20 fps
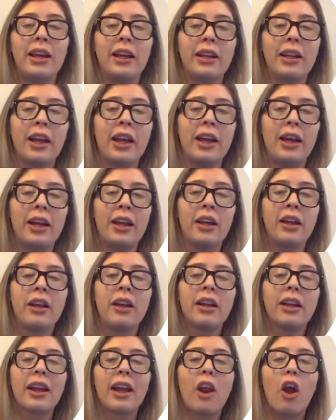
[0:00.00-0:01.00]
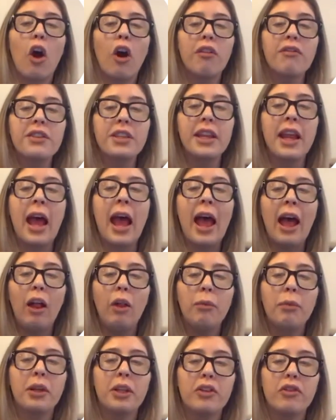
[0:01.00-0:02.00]
care can often
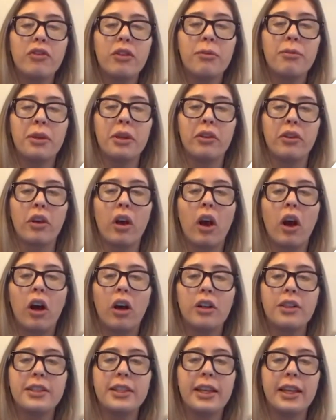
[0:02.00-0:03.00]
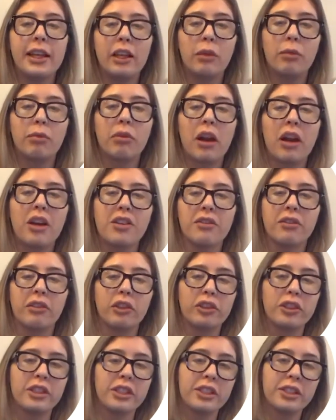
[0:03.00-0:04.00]
help contribute to hard to heal pressure
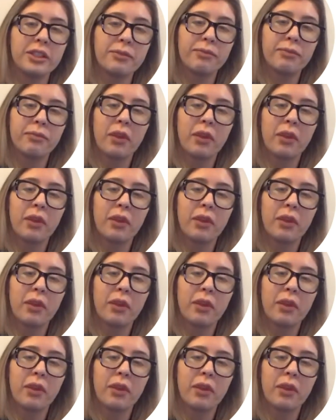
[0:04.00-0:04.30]
ulcers.